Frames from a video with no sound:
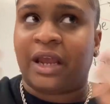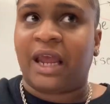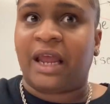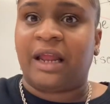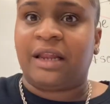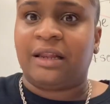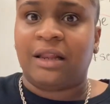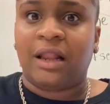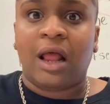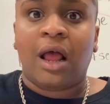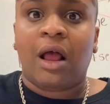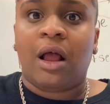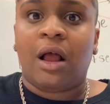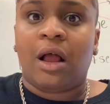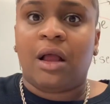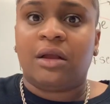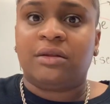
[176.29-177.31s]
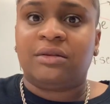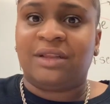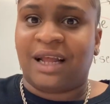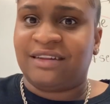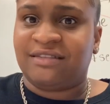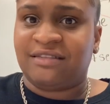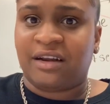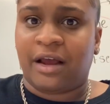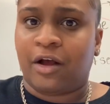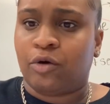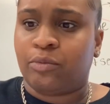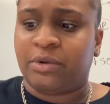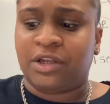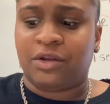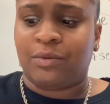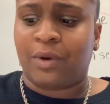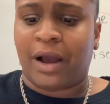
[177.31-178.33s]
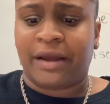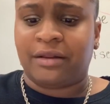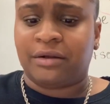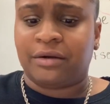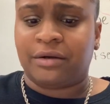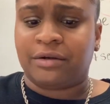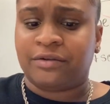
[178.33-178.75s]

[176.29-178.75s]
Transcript: and that's not helping you either.